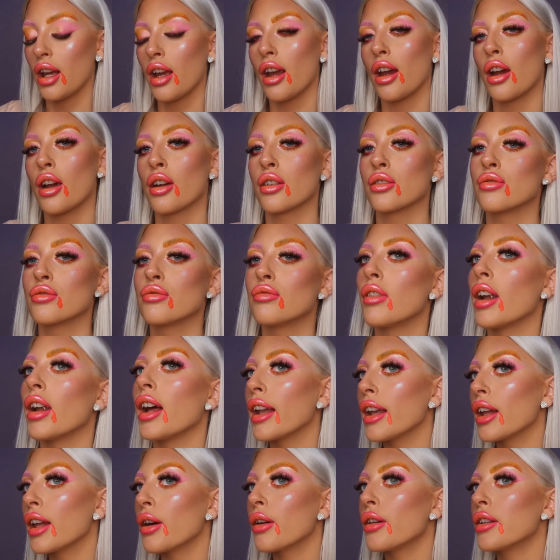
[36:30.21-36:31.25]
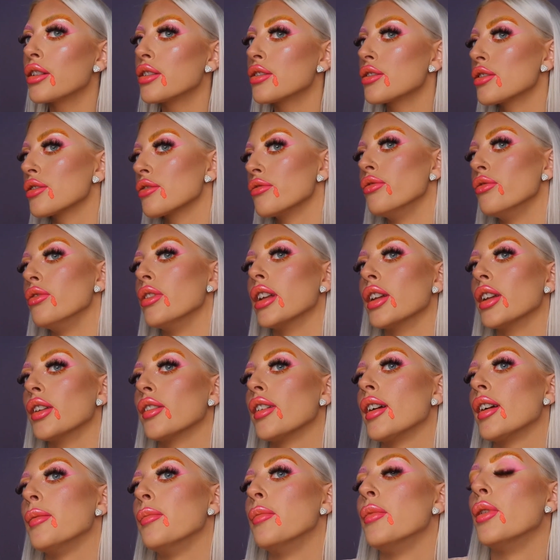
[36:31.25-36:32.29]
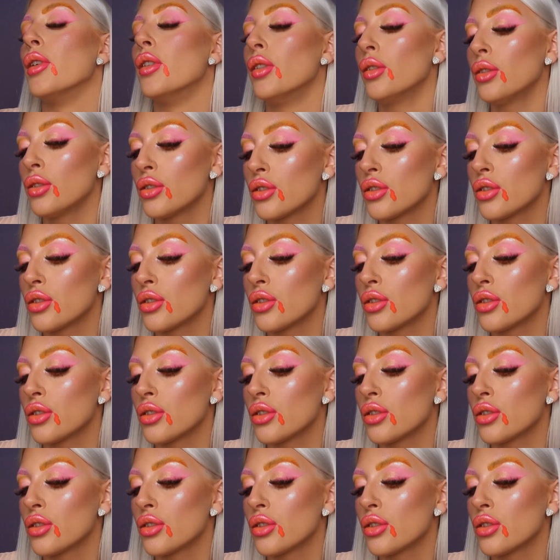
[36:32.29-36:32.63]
because right now it doesn't really look like much.